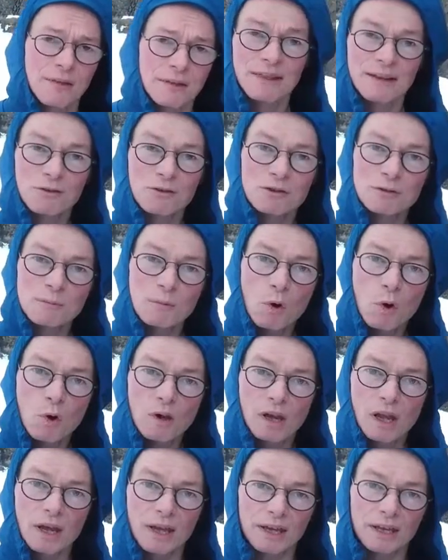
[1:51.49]
and that it was
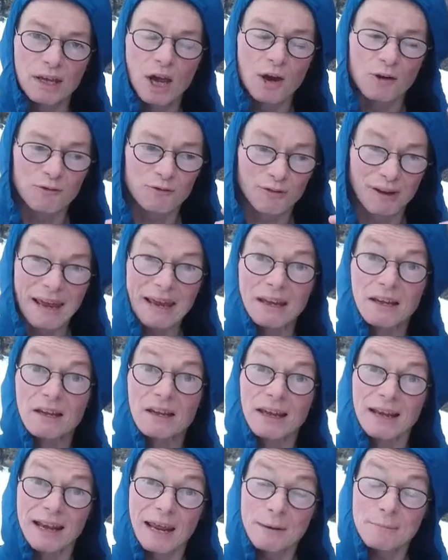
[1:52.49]
more like a
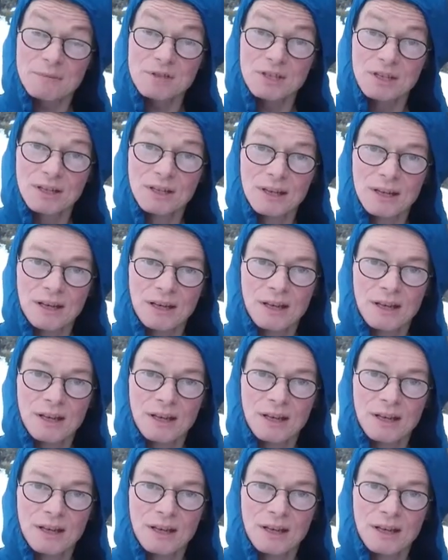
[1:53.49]
flank collapse,